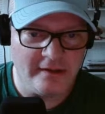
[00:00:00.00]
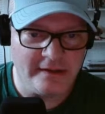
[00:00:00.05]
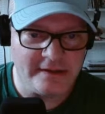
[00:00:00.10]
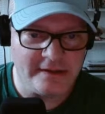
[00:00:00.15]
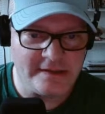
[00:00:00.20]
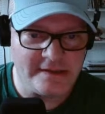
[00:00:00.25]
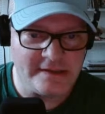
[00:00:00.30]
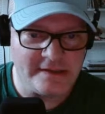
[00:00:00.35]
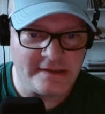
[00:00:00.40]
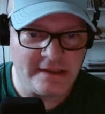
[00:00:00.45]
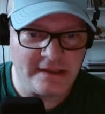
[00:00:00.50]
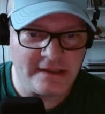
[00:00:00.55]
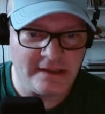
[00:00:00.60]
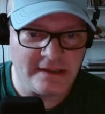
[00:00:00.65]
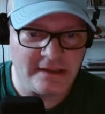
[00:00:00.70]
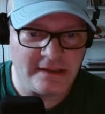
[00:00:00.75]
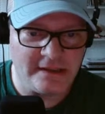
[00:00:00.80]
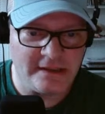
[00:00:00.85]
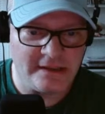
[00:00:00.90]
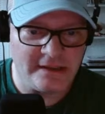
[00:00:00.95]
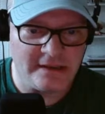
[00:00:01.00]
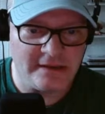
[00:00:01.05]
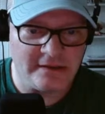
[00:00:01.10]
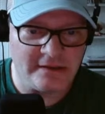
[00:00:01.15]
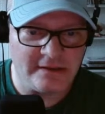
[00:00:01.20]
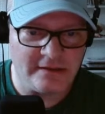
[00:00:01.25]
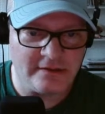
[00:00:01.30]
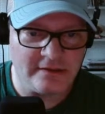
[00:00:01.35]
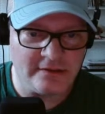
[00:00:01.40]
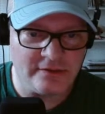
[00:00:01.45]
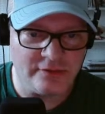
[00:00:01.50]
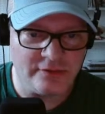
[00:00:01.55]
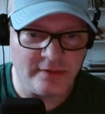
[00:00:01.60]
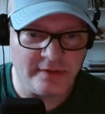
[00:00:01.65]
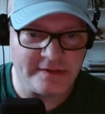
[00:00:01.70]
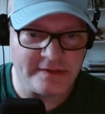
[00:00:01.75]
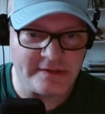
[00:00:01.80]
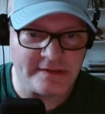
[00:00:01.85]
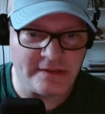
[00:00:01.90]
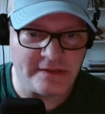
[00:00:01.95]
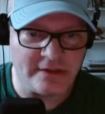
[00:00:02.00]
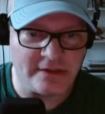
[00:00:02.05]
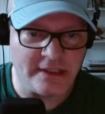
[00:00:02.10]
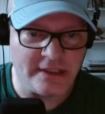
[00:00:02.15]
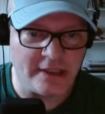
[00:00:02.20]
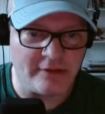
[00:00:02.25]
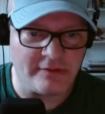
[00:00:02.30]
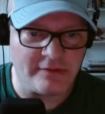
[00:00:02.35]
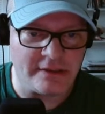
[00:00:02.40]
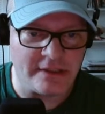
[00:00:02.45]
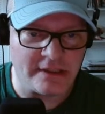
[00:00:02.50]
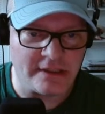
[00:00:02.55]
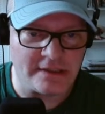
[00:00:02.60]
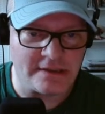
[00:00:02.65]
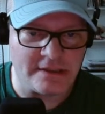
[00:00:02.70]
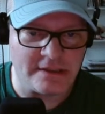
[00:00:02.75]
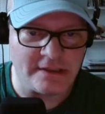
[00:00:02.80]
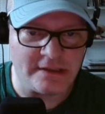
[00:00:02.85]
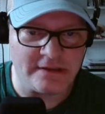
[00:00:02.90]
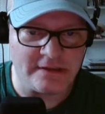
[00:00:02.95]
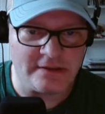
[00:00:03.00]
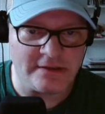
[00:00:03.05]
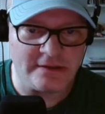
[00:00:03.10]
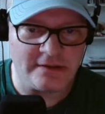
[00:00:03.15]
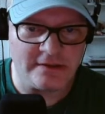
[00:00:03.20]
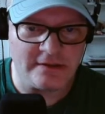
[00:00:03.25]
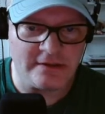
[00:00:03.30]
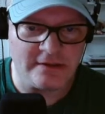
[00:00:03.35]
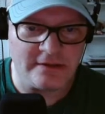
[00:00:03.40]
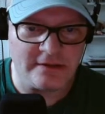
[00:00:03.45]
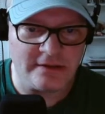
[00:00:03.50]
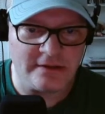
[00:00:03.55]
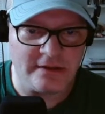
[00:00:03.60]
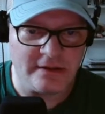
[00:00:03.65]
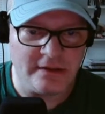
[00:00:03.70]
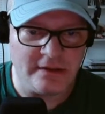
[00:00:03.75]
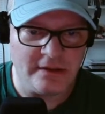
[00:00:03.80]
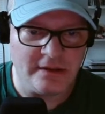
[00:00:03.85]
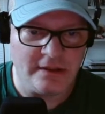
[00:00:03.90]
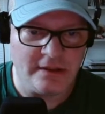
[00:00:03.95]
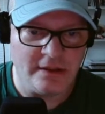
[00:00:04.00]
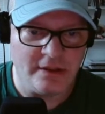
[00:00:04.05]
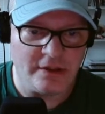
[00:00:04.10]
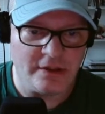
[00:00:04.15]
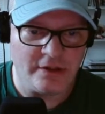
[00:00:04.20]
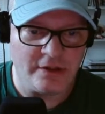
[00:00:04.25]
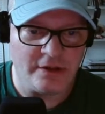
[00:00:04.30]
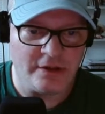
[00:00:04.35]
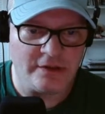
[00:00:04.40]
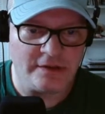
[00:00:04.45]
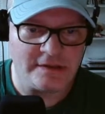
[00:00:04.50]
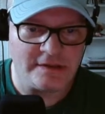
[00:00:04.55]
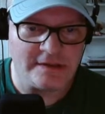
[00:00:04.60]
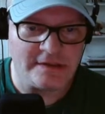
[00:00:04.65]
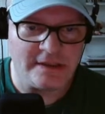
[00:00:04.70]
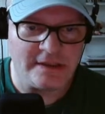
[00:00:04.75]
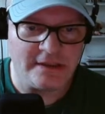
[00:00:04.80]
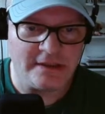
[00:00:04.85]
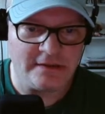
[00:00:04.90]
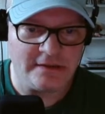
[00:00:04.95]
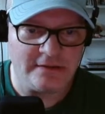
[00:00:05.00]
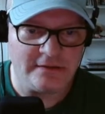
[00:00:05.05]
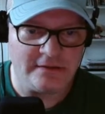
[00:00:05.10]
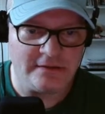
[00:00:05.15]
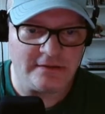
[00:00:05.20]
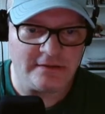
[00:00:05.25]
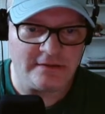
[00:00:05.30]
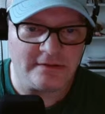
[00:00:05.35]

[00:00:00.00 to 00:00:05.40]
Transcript: Let's see. Who else is here? Cutlery Duck is here. Good to see you.